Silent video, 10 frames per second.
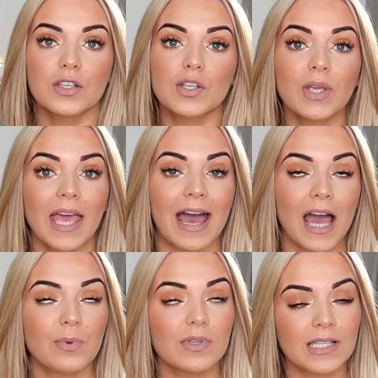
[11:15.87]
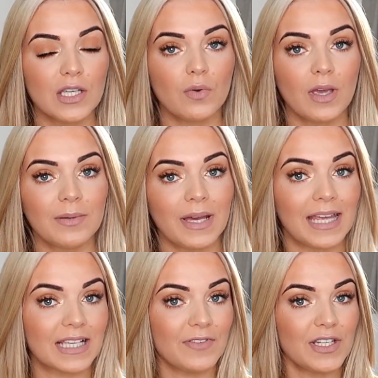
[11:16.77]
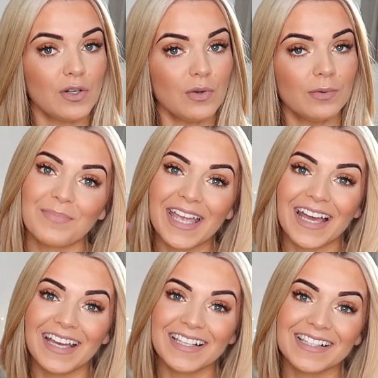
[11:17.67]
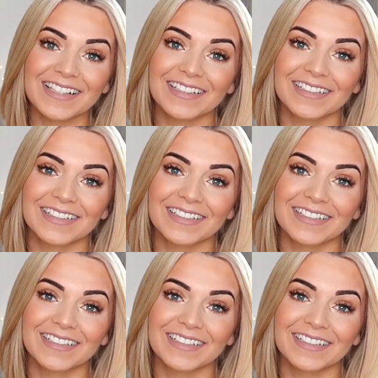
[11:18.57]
So yeah, I will see you in my next video. Bye guys!